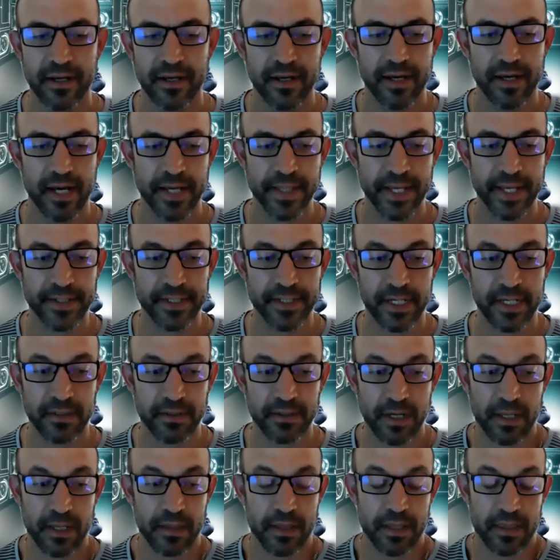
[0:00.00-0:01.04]
And they said
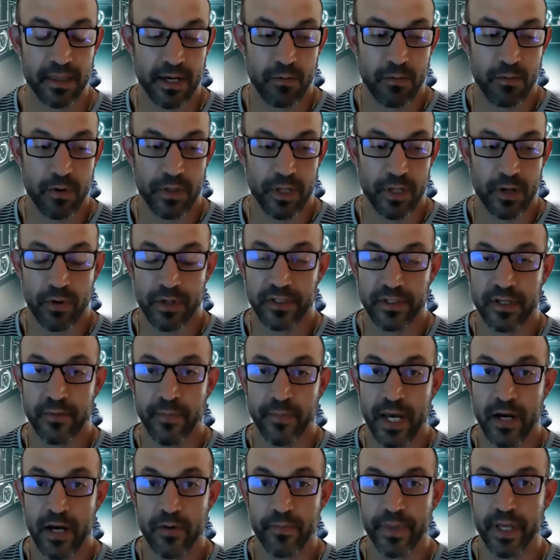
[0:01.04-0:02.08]
they want some
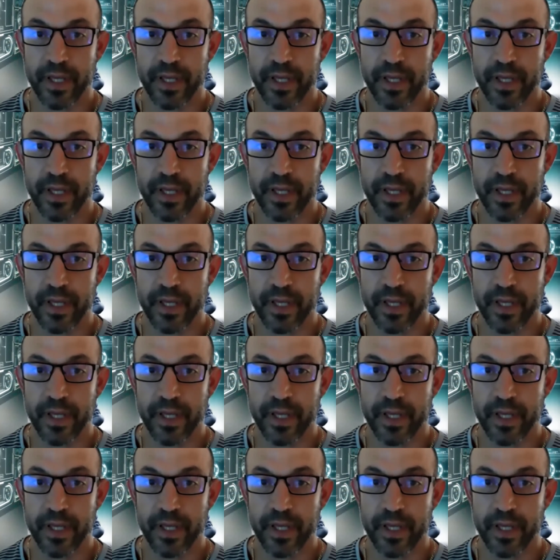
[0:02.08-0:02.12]
help.